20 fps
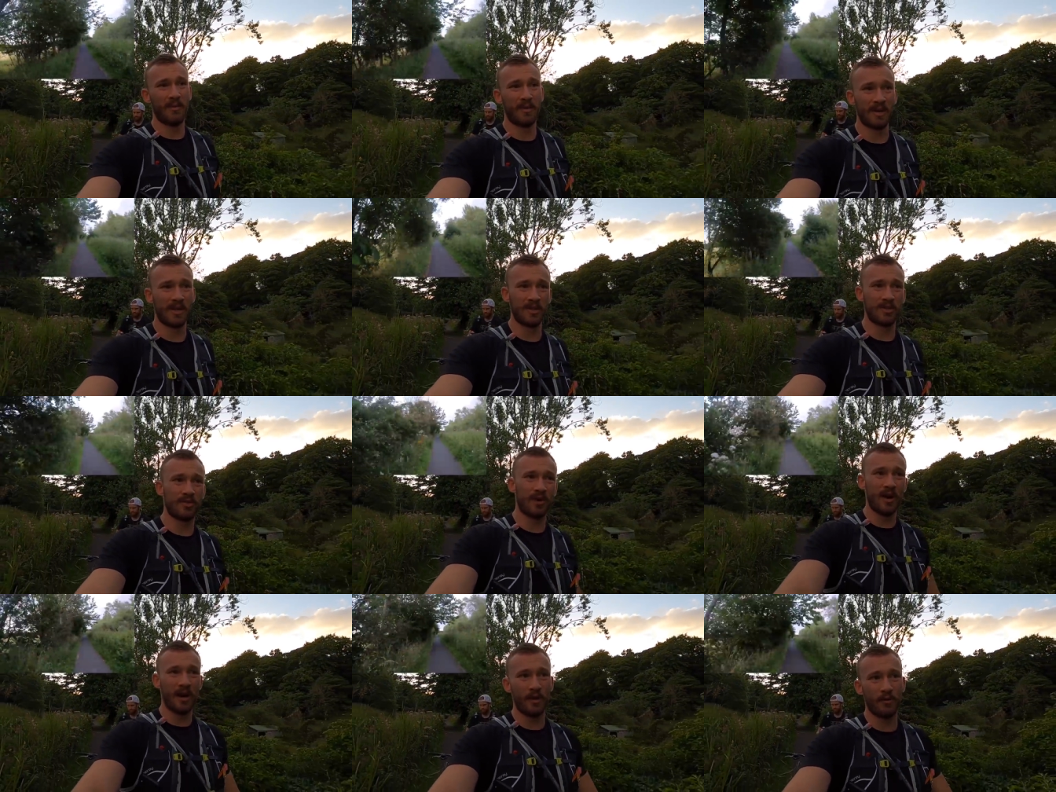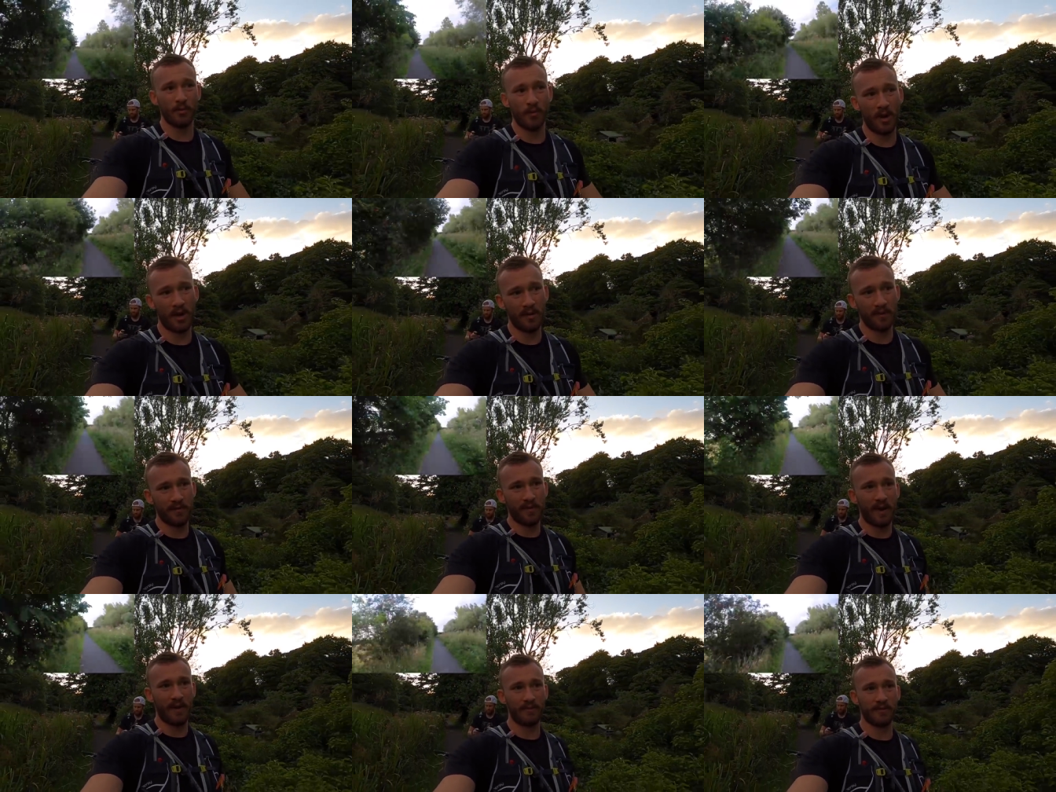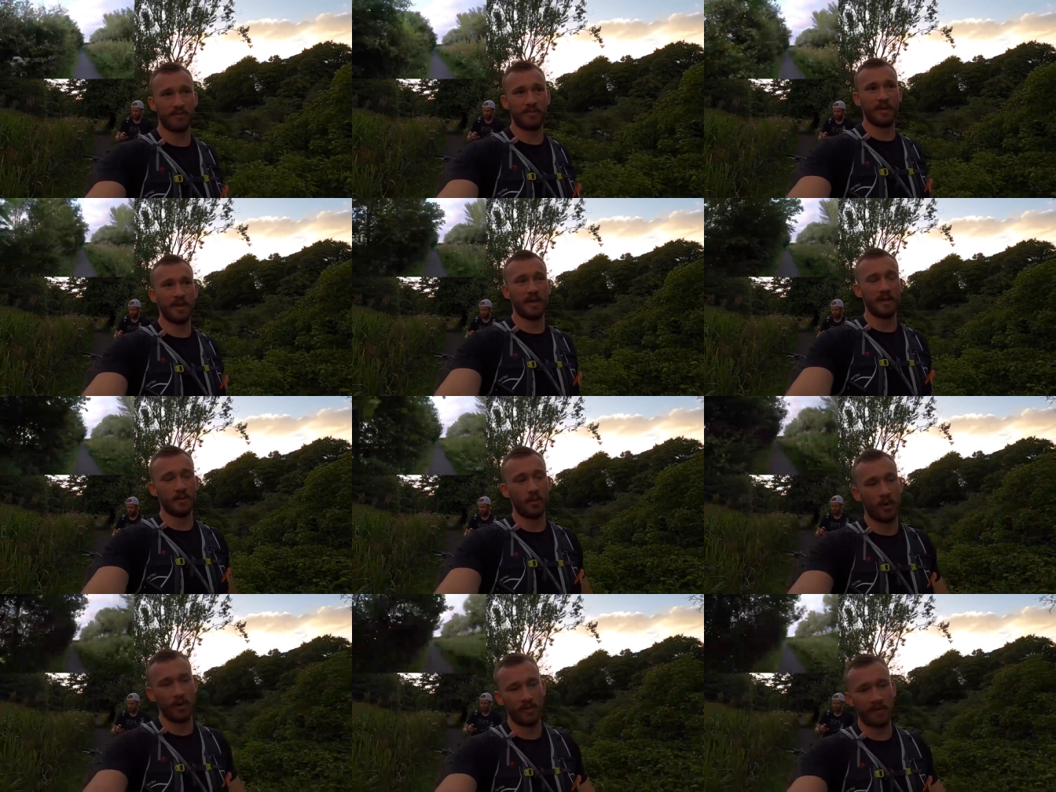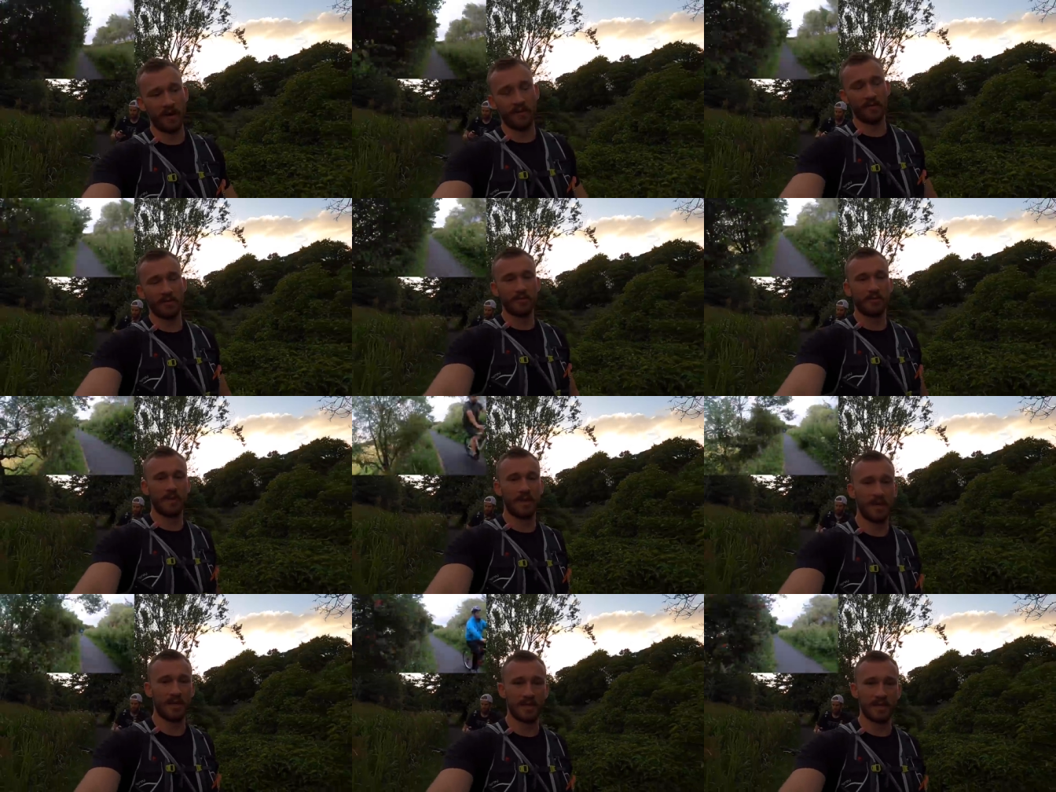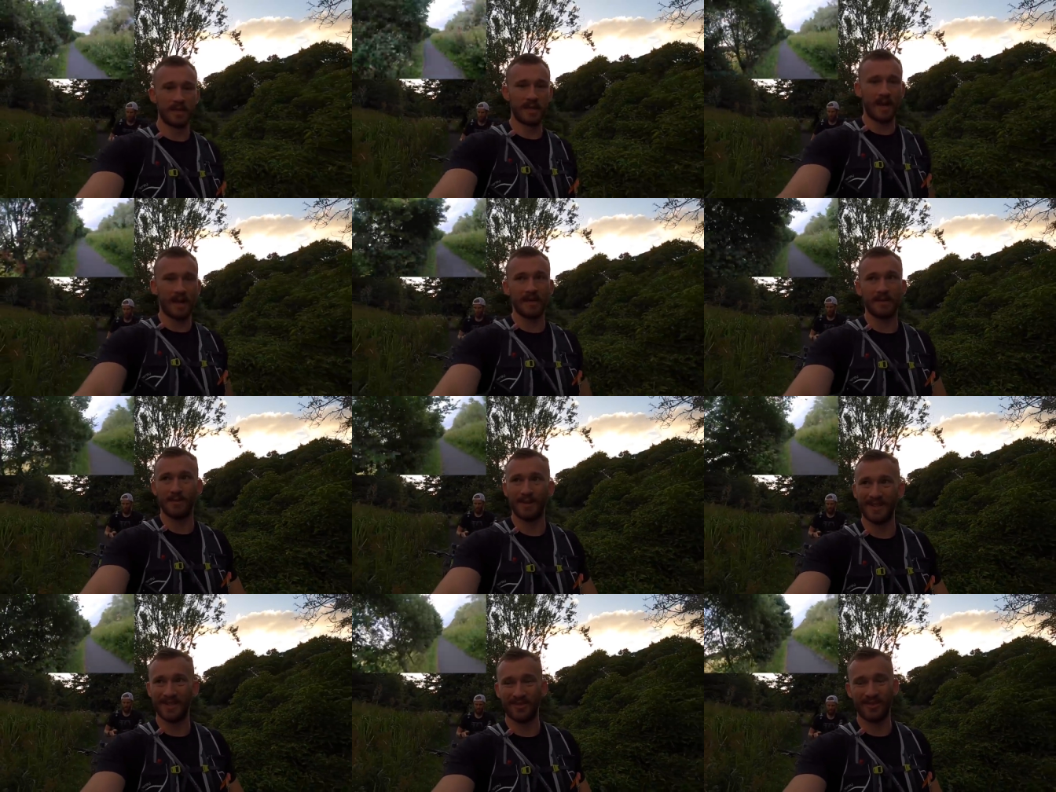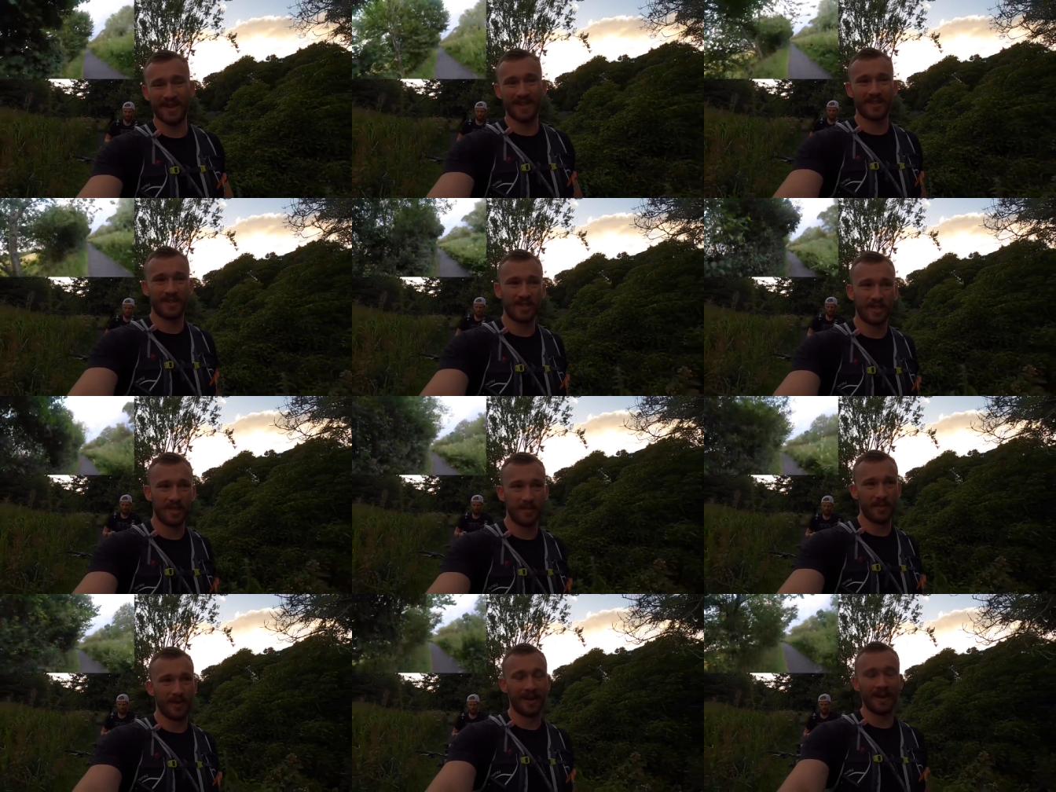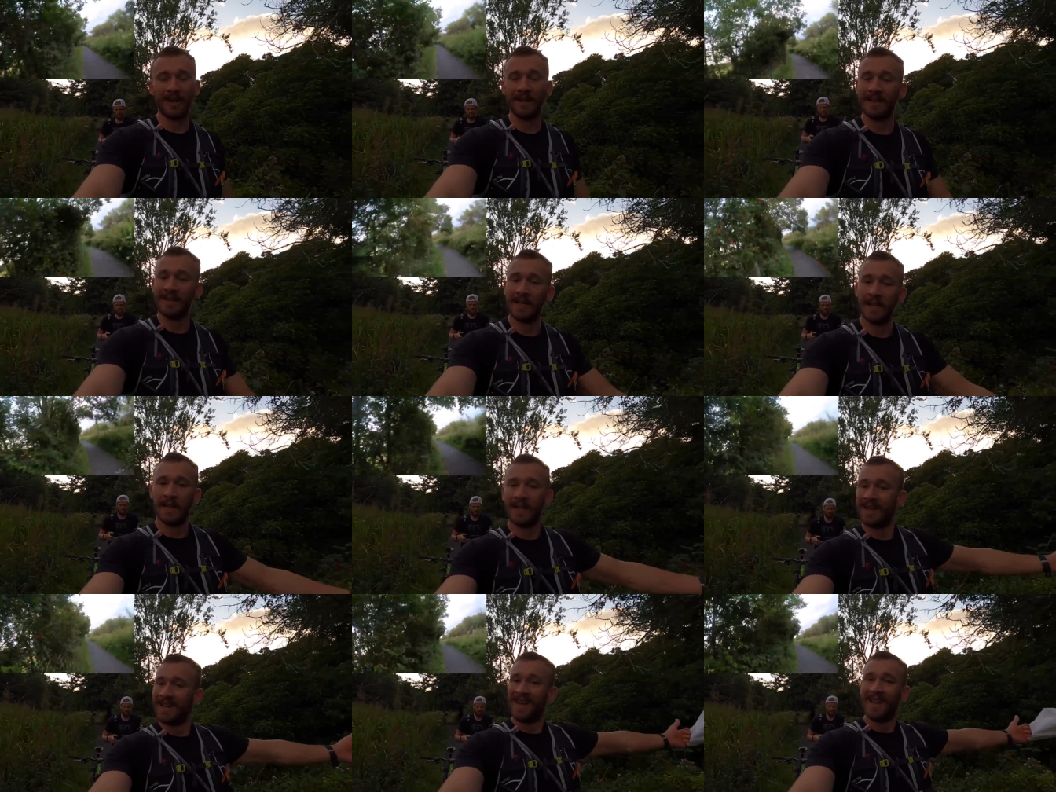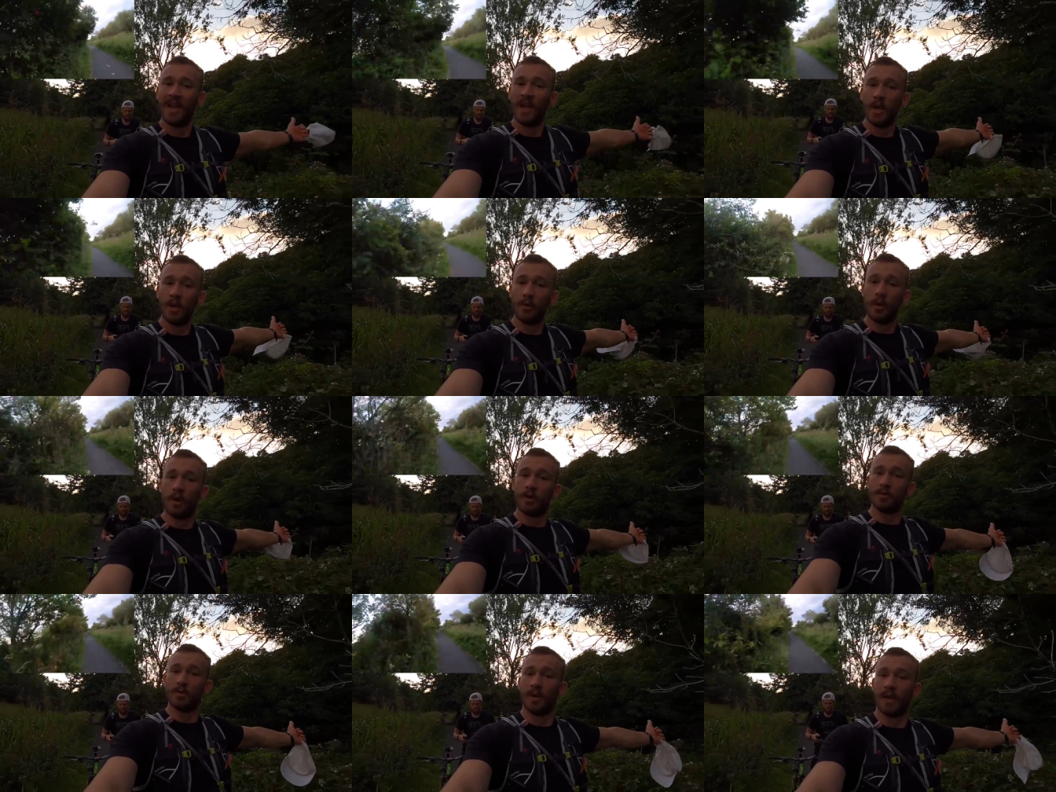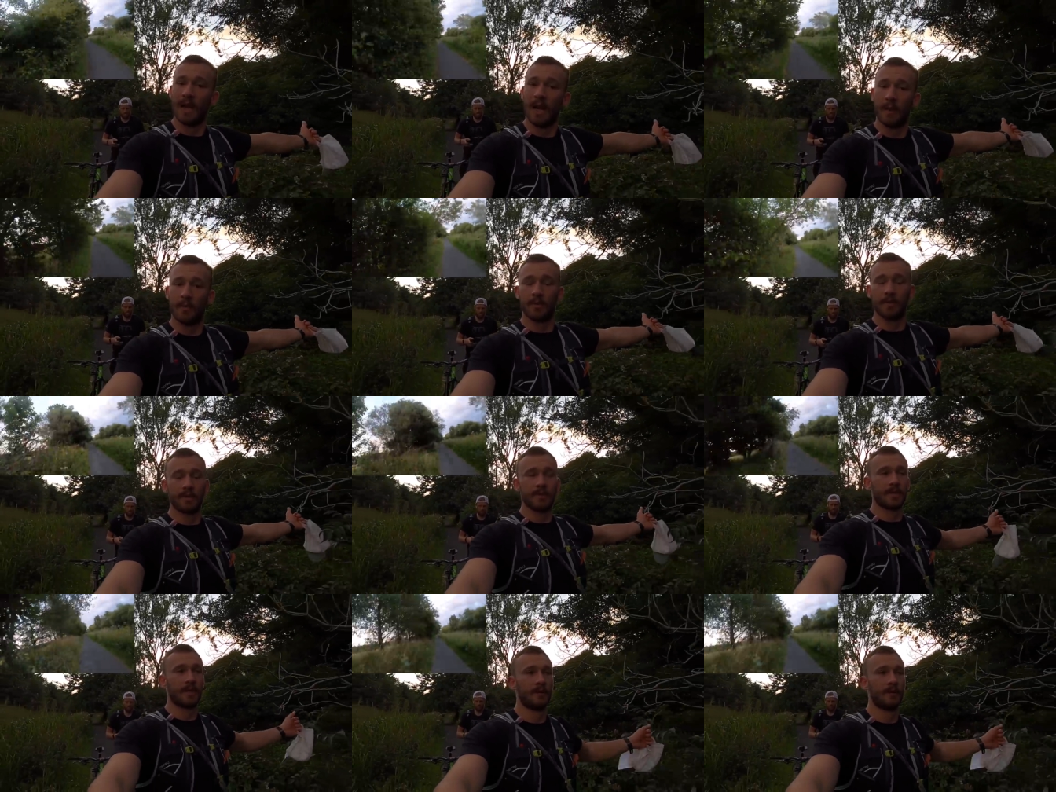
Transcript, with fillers: I'm going to try and run 500 meters, walk 500 meters as my strategy, but who knows what happens.